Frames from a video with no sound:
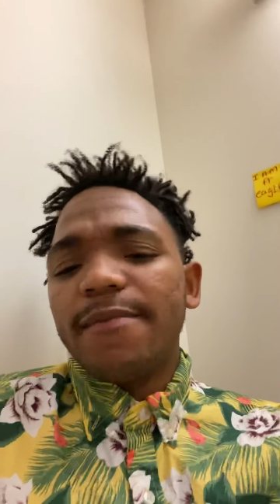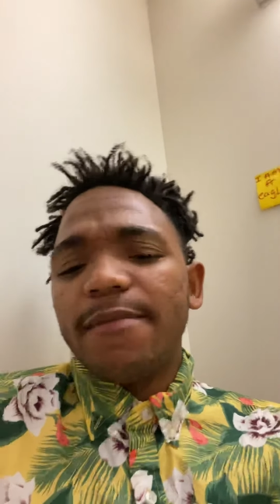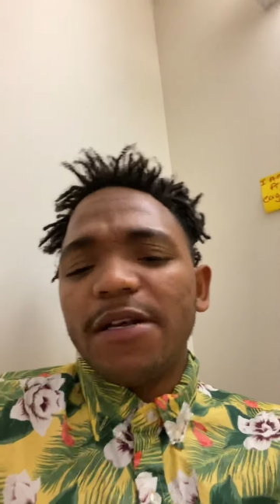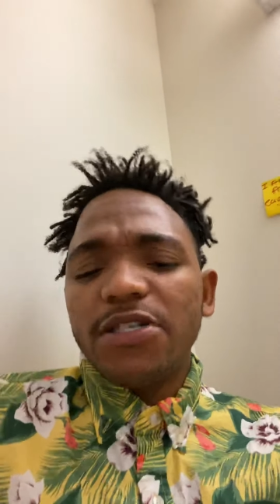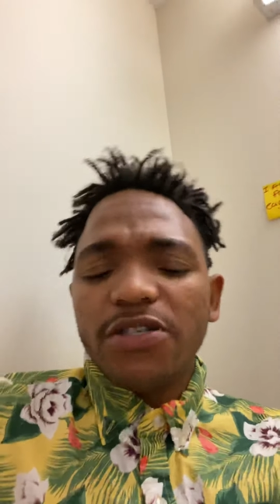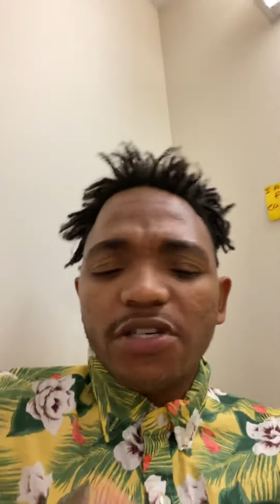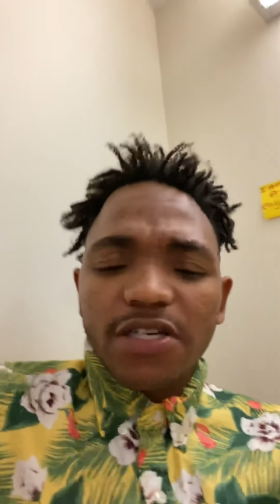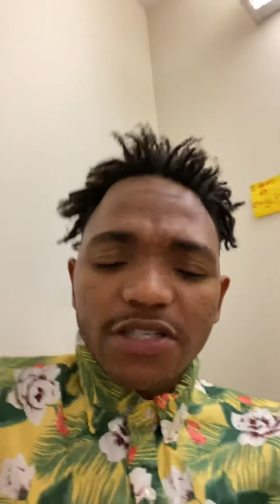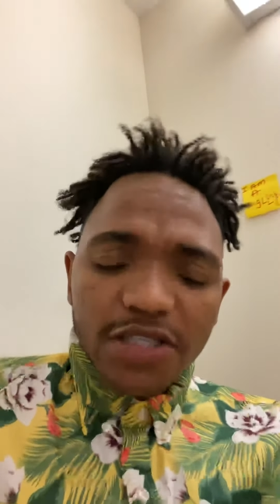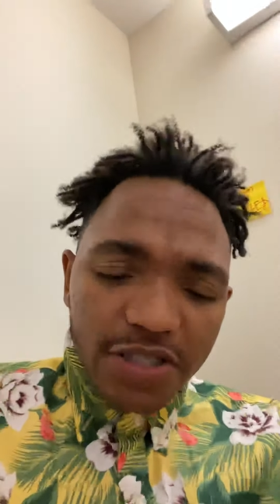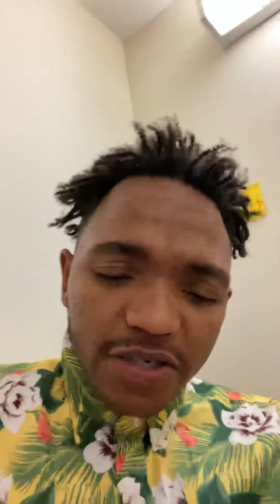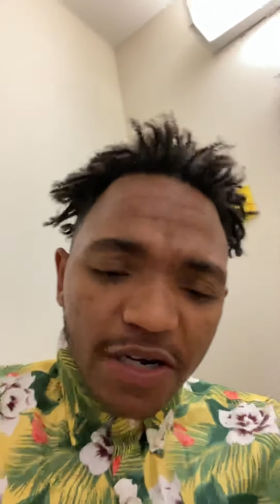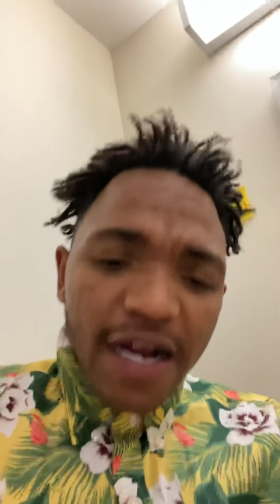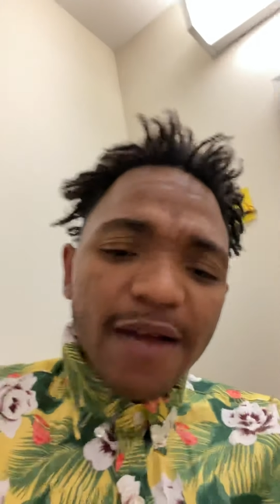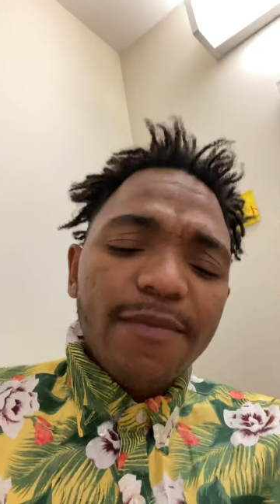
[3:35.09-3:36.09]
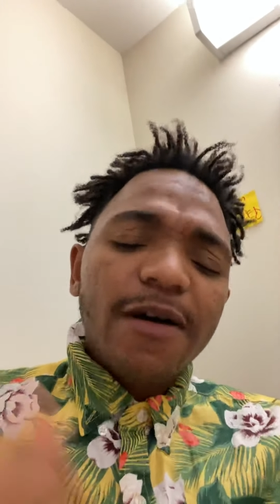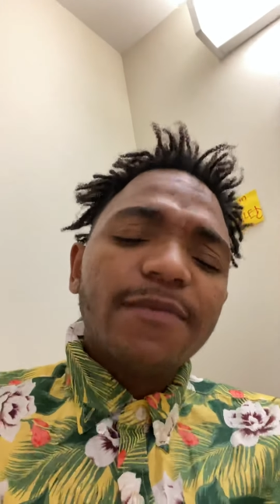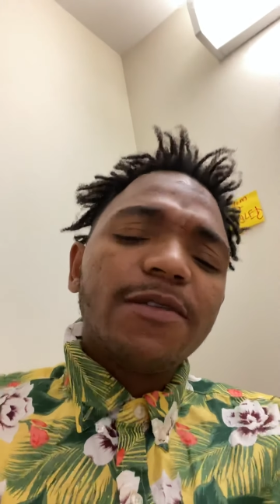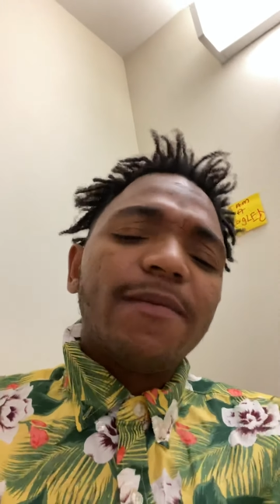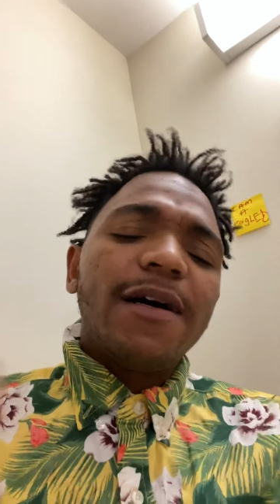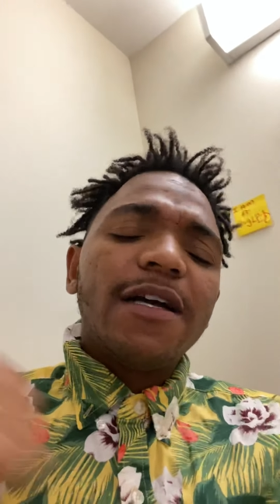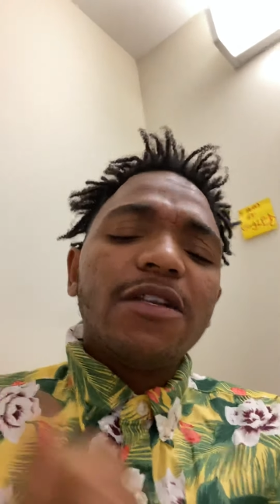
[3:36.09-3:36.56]
make sure y'all subscribe up
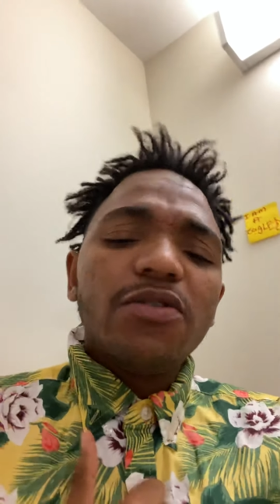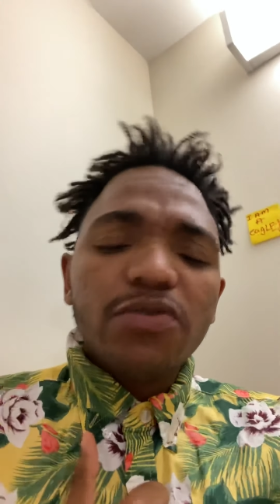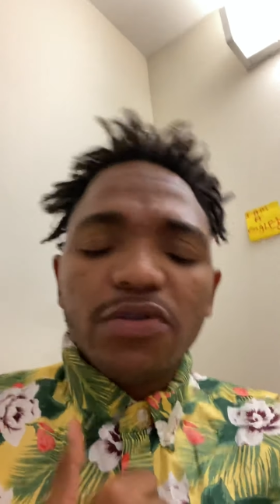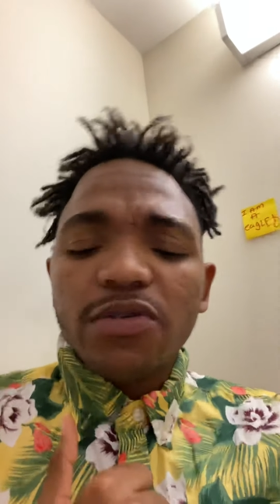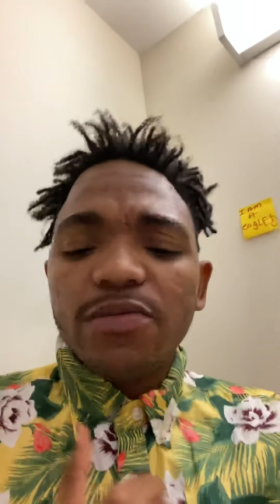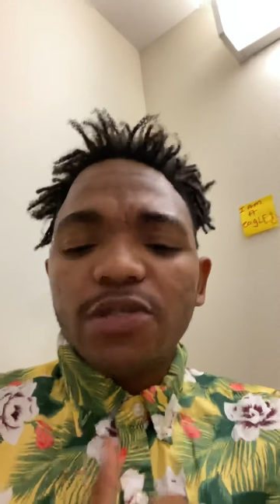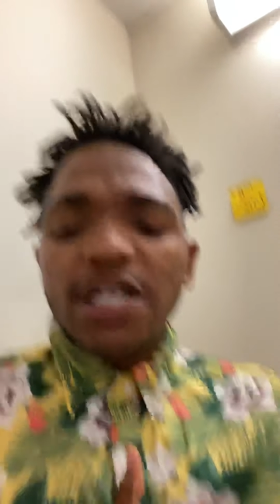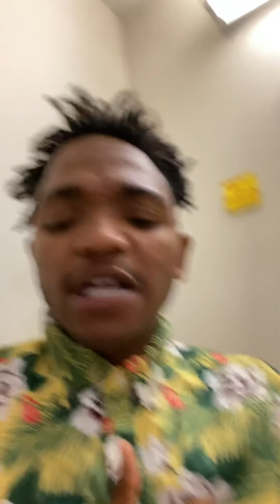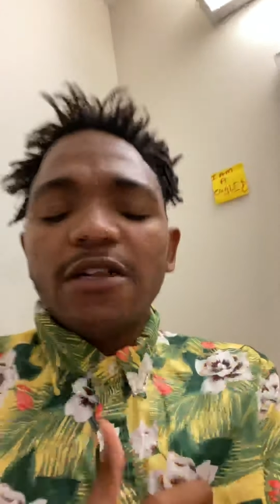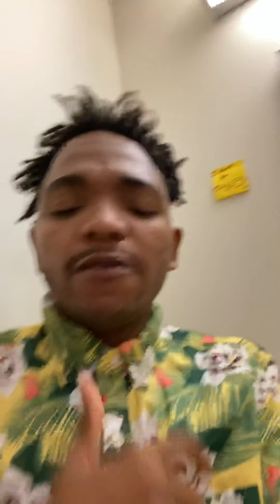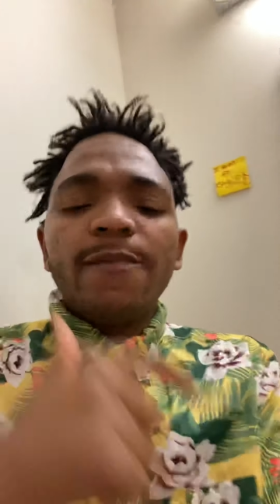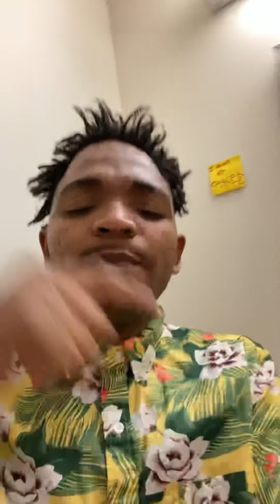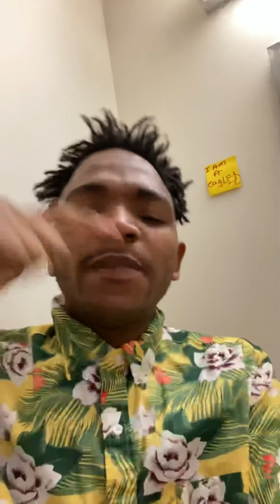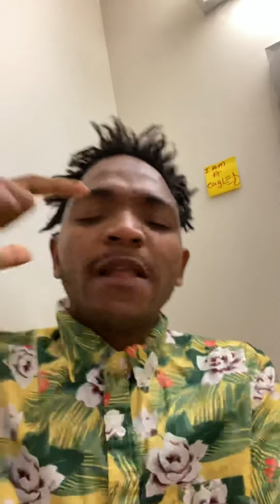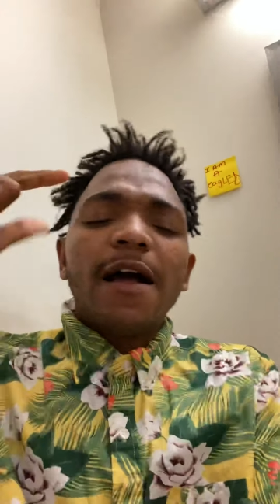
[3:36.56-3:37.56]
to my YouTube channel.